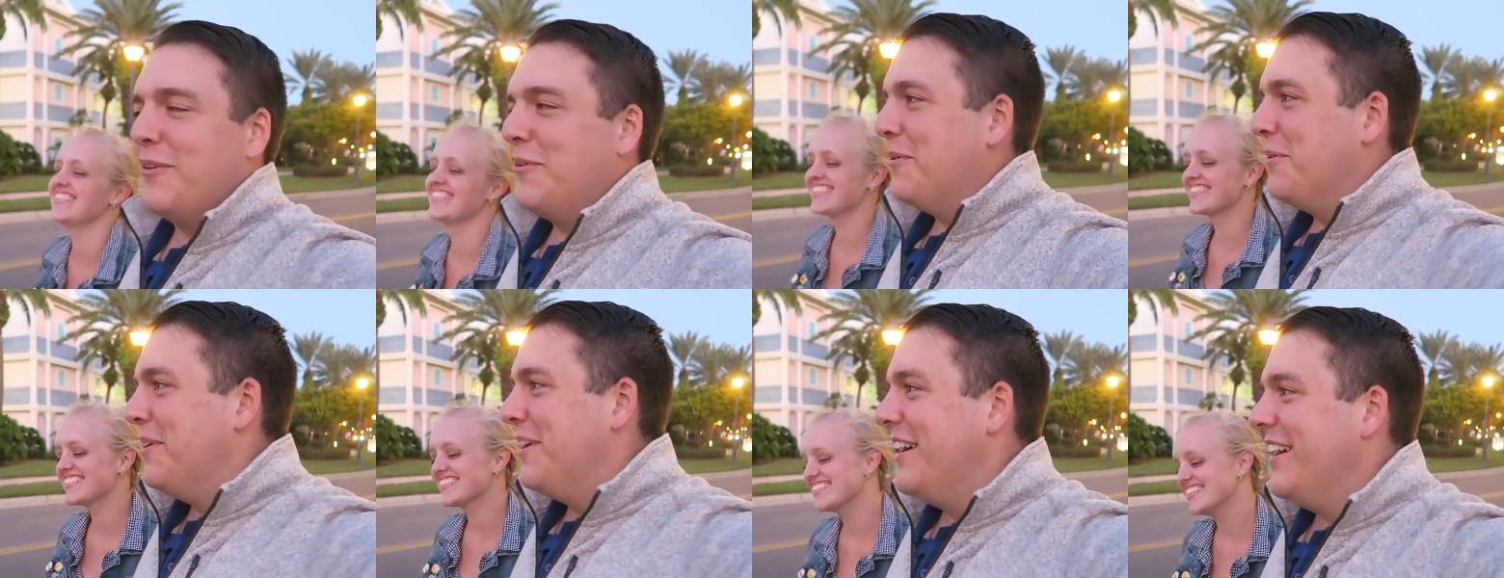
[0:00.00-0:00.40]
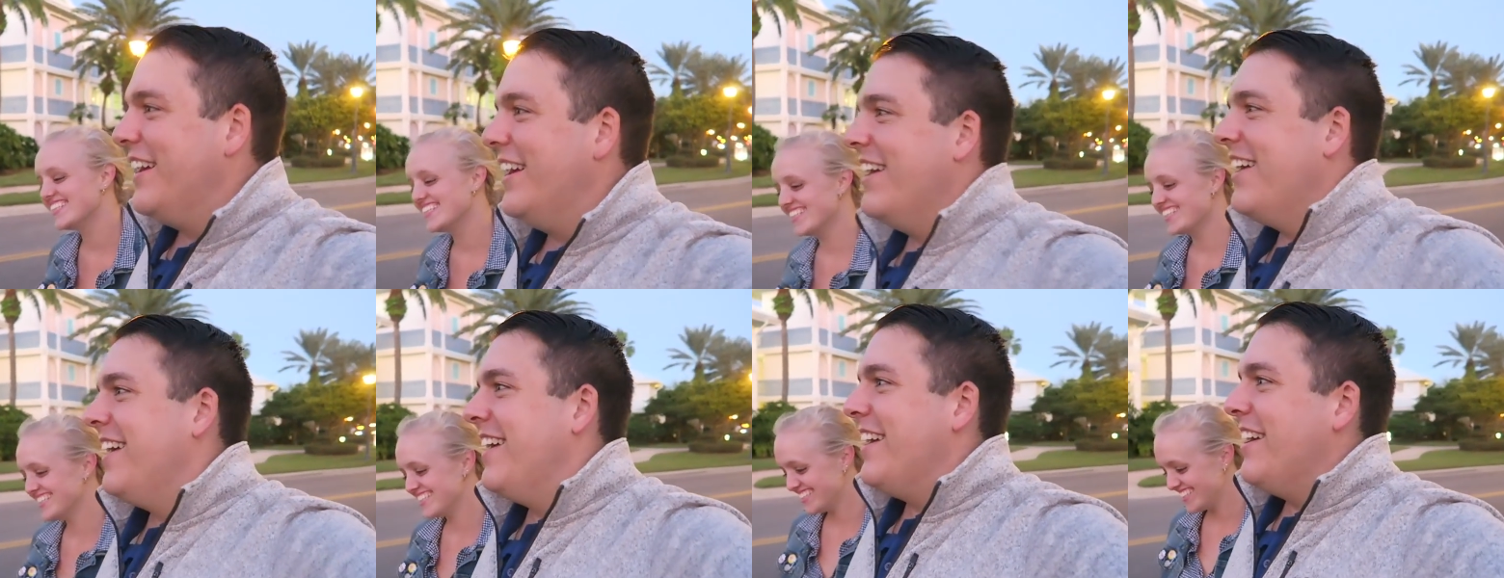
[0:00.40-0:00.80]
Speaker 1: through
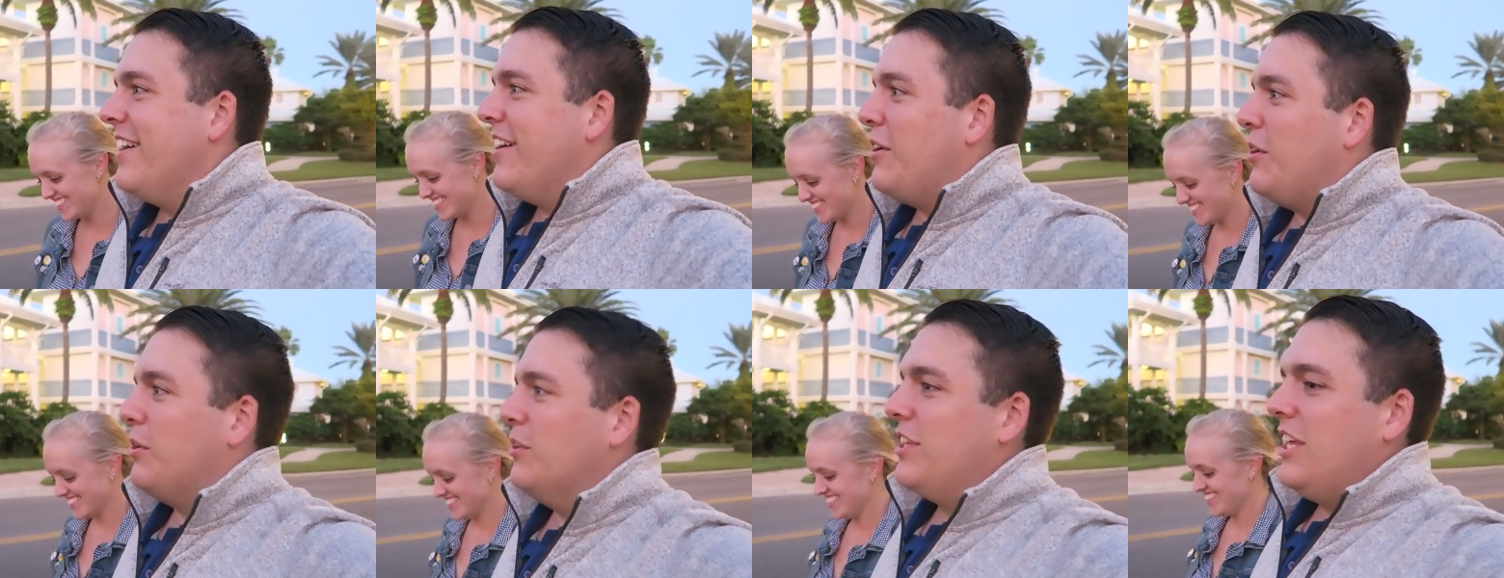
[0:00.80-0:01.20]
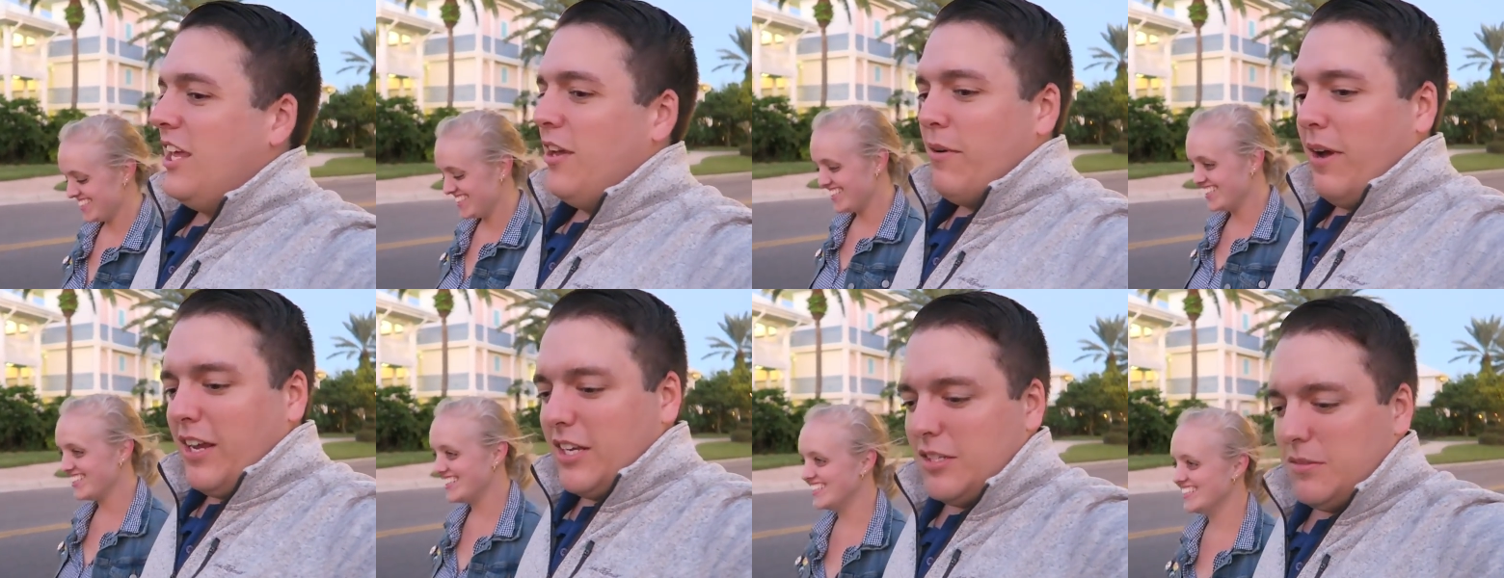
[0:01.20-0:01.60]
Old
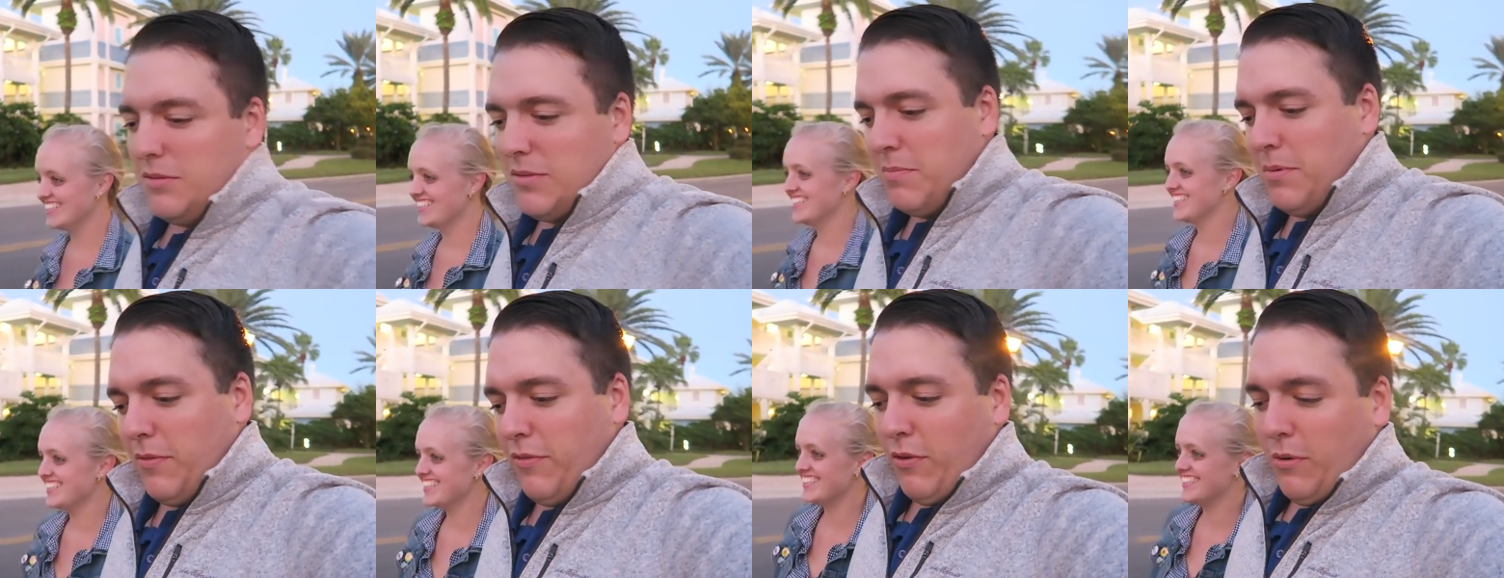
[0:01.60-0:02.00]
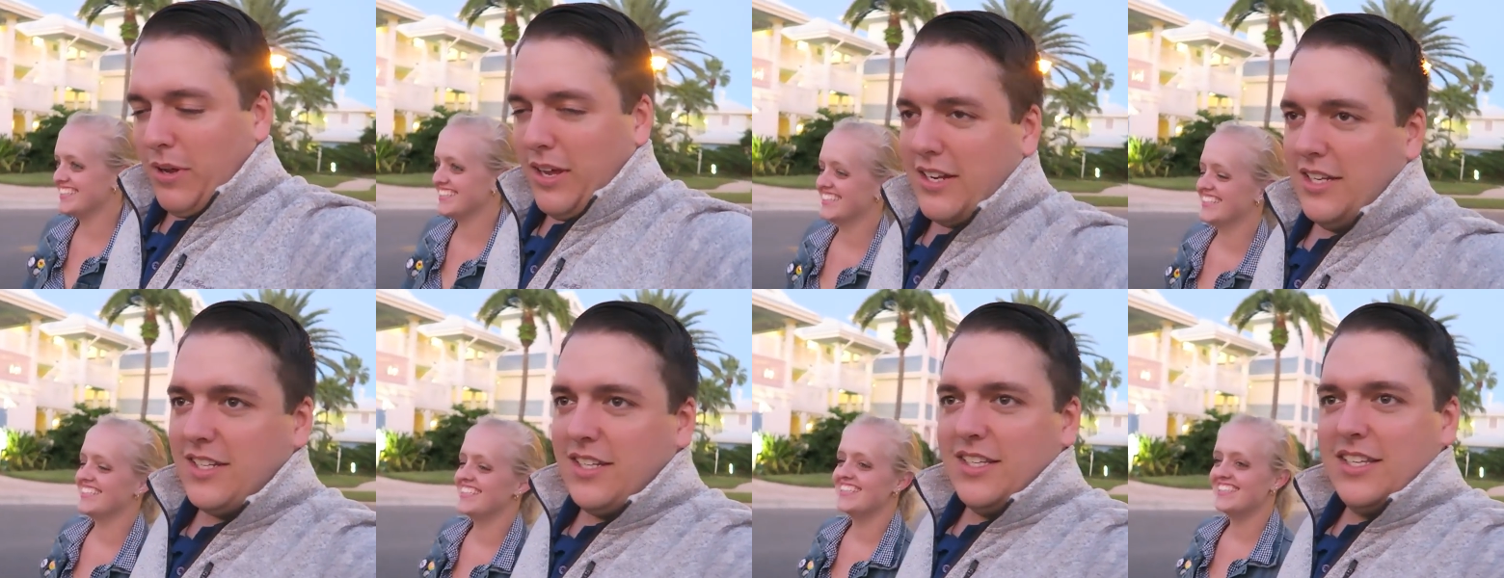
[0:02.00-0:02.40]
Key West before we
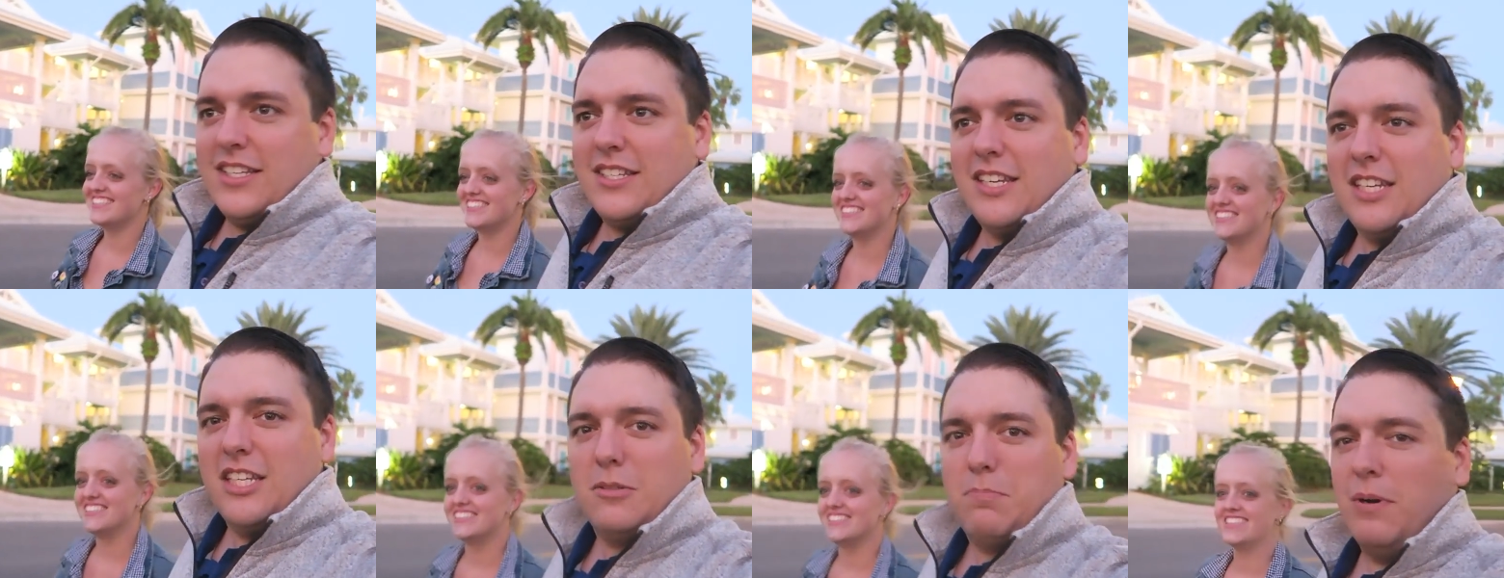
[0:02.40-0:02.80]
head to Disney